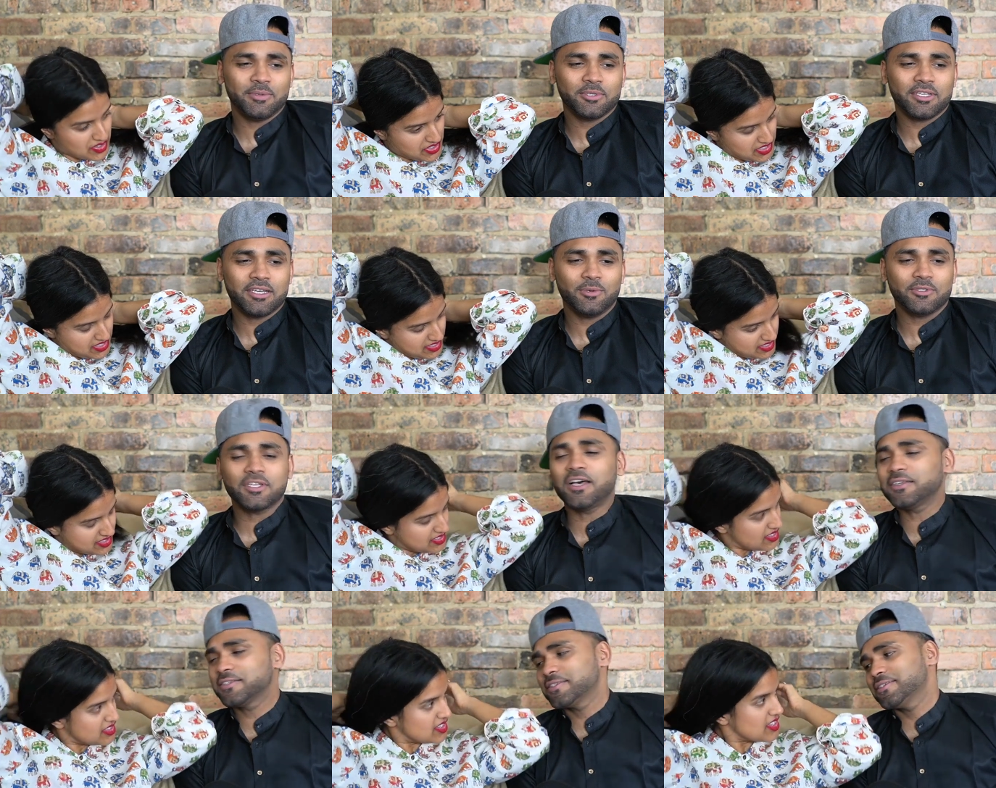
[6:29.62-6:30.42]
Speaker 1: It was
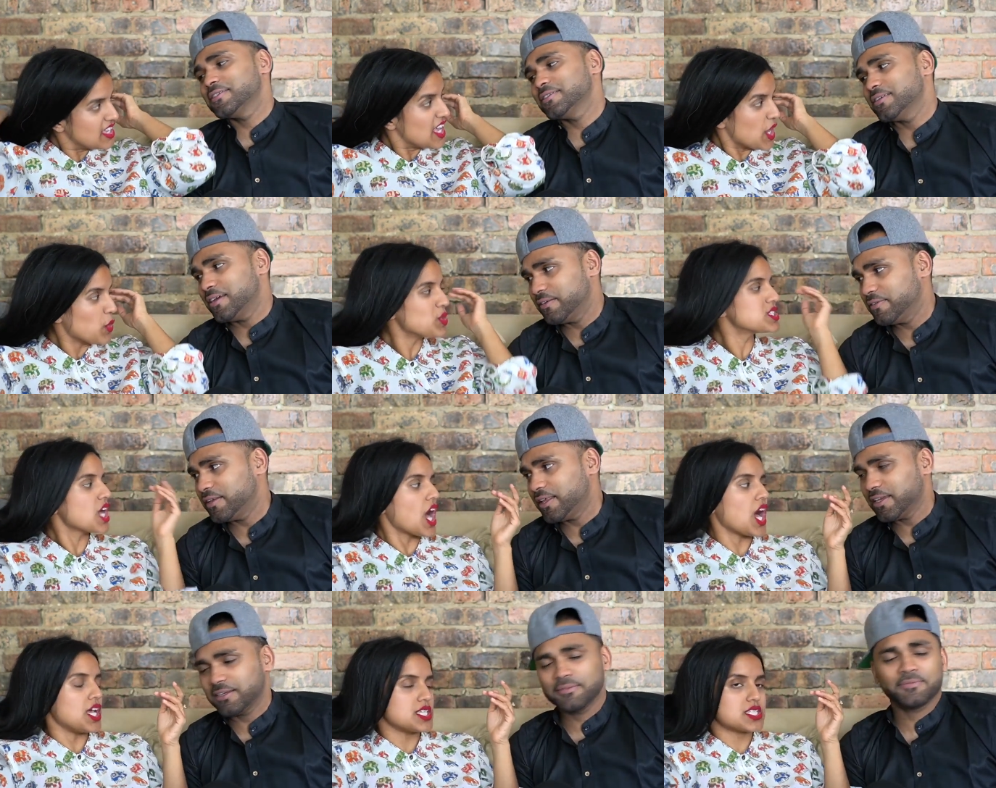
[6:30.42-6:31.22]
us.
Speaker 2: It was
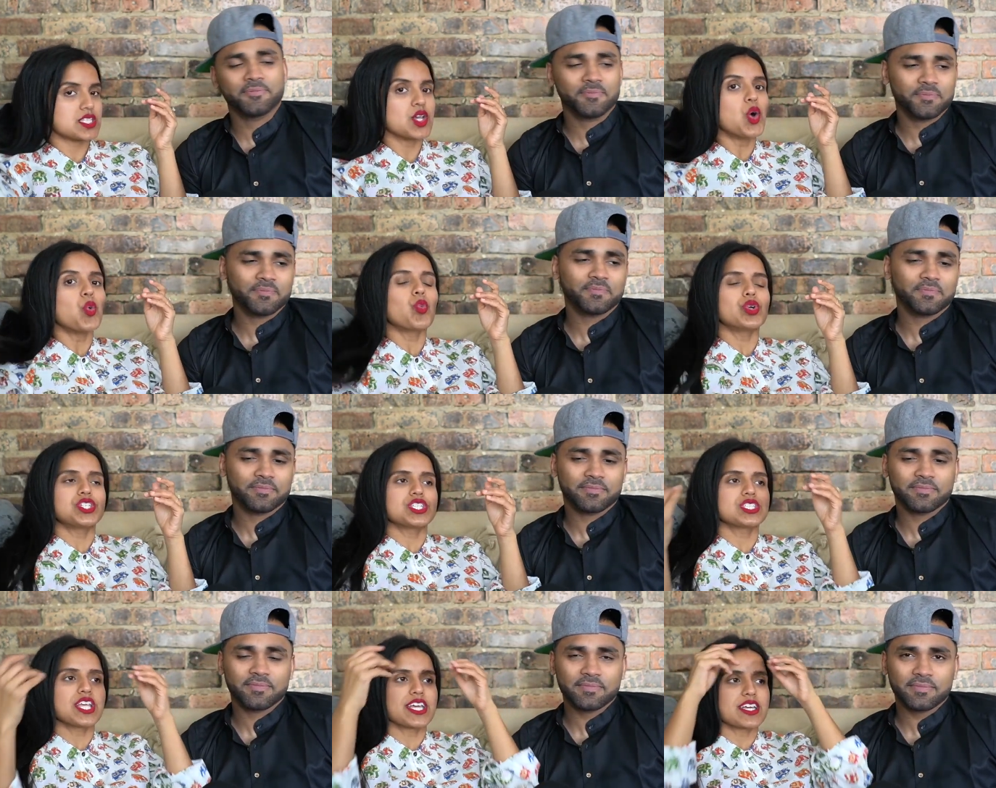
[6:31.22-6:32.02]
us, which
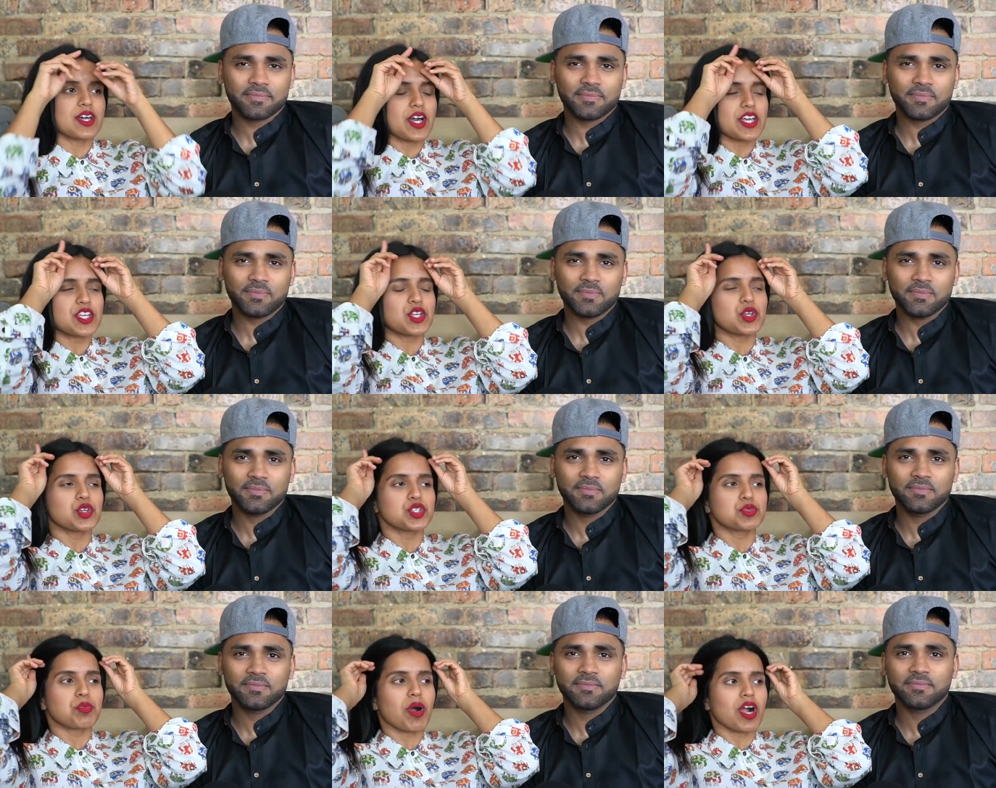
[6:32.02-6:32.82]
is like a
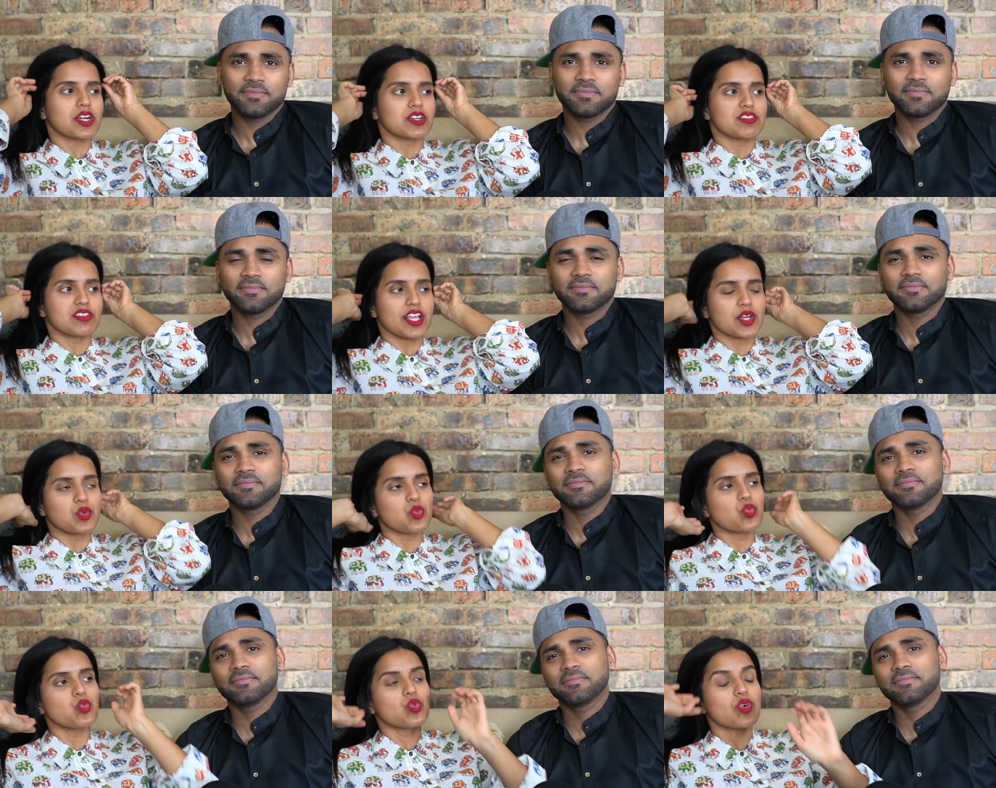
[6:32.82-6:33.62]
huge part of like
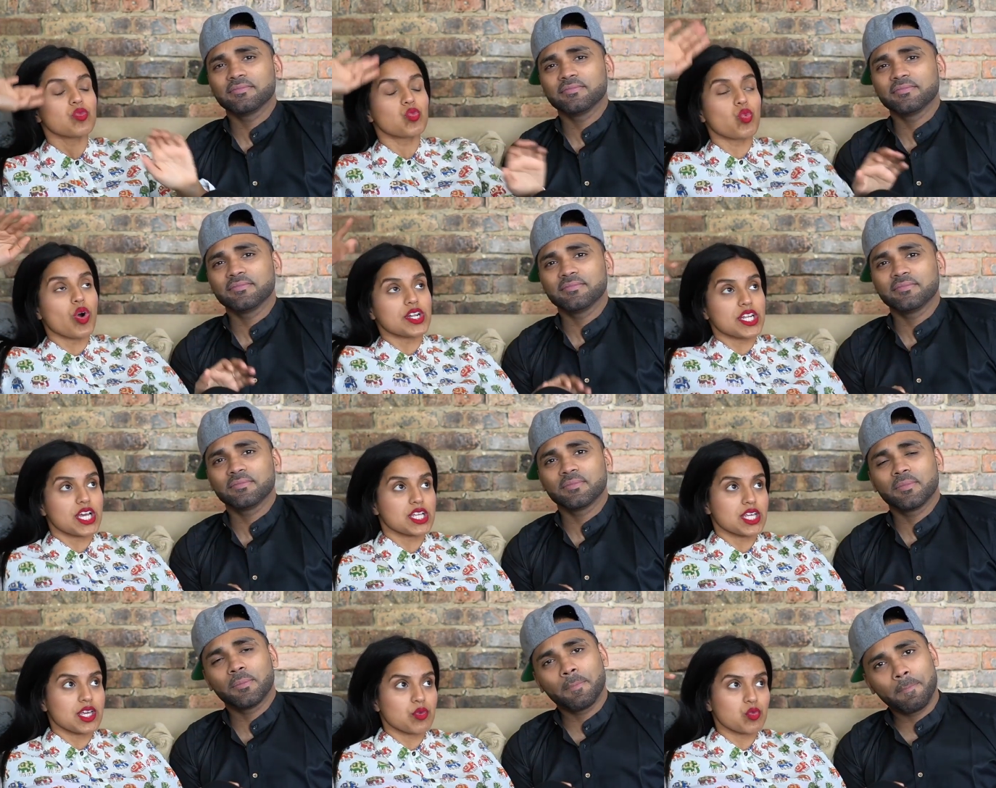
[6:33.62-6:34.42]
what
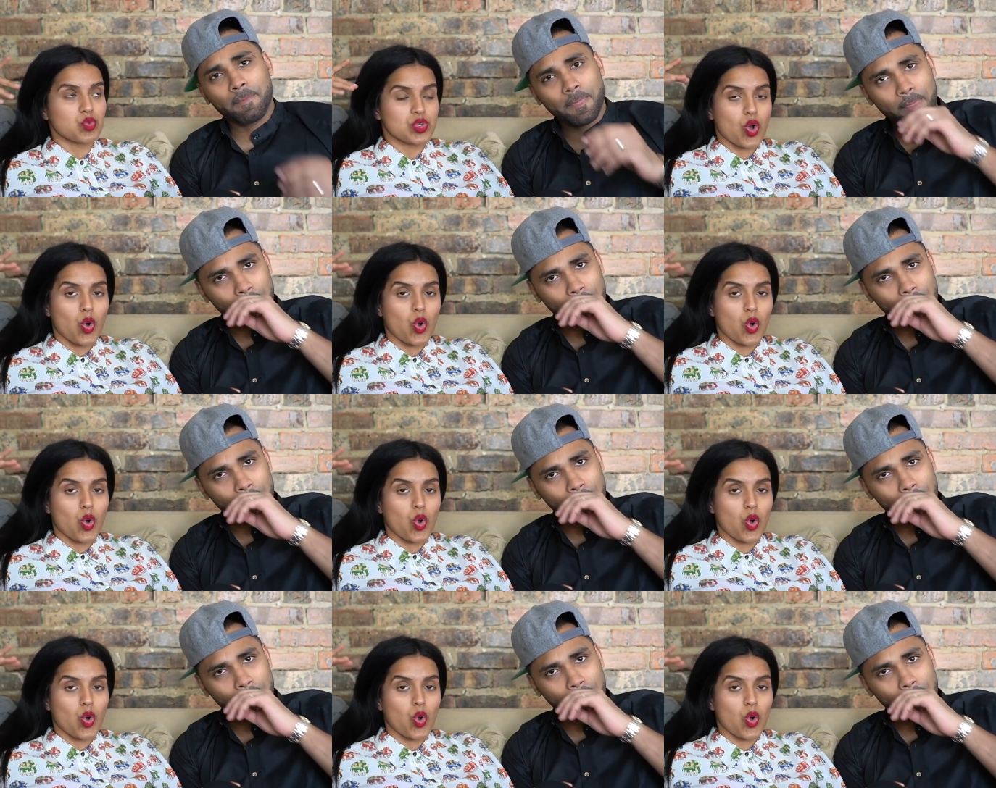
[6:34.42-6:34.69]
I would